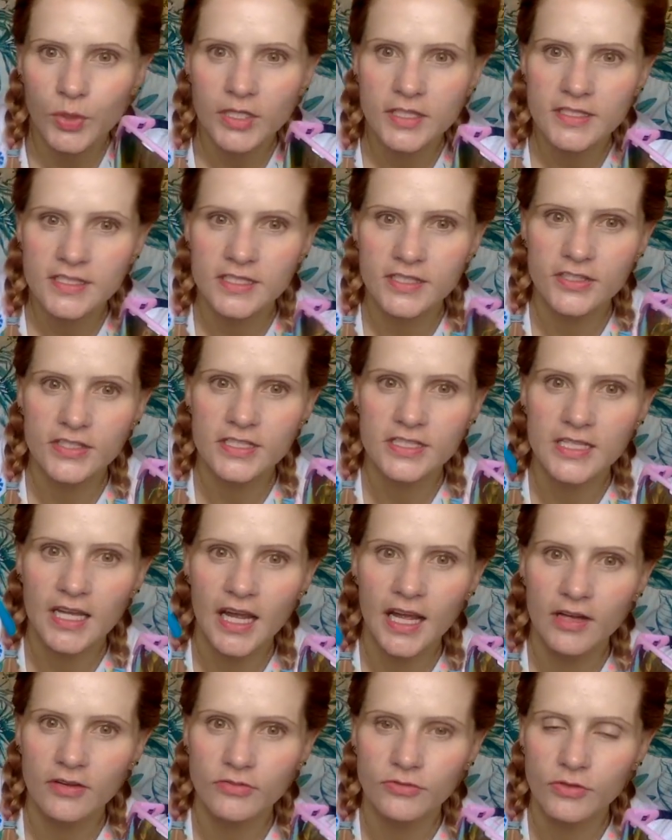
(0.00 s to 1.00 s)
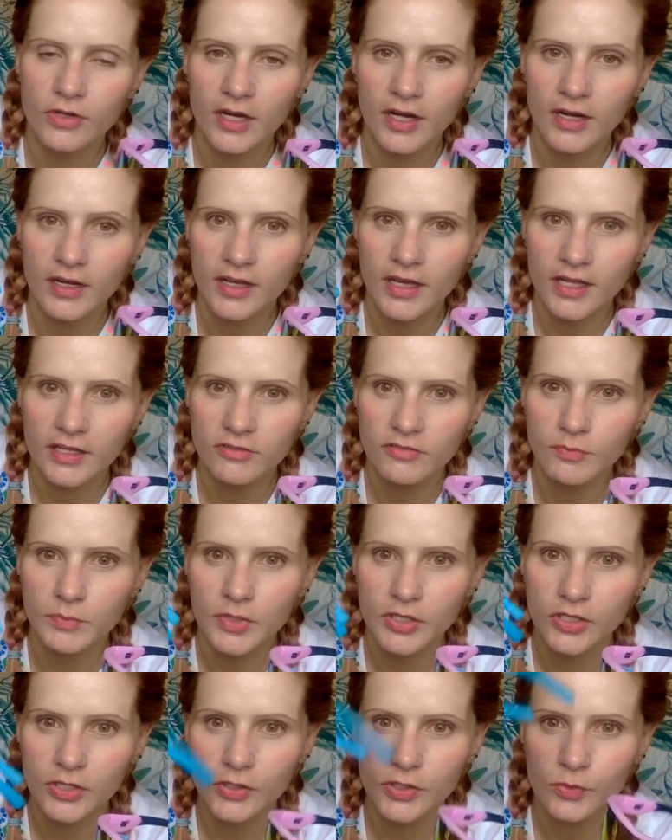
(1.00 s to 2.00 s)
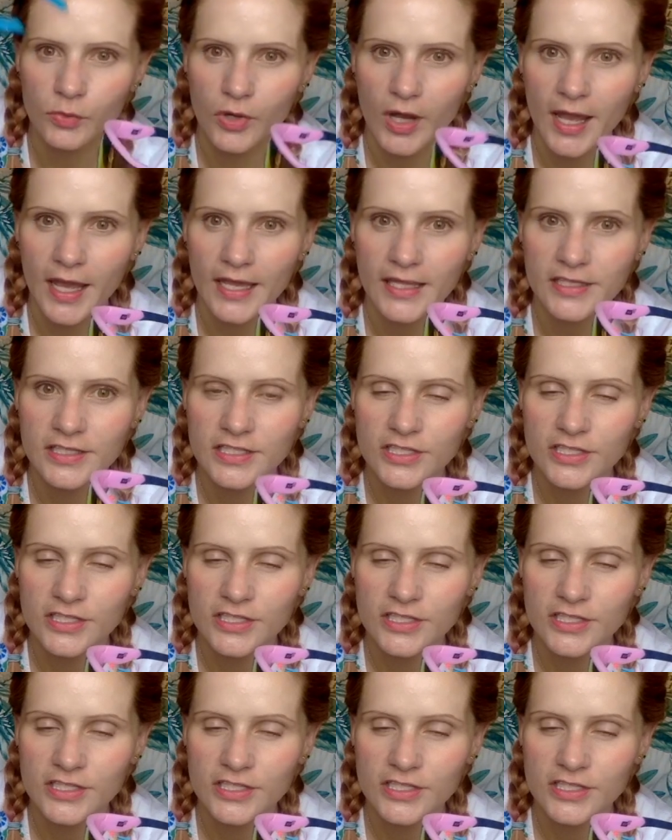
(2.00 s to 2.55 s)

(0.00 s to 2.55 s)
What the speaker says: ones they used to have were kind of blue and white,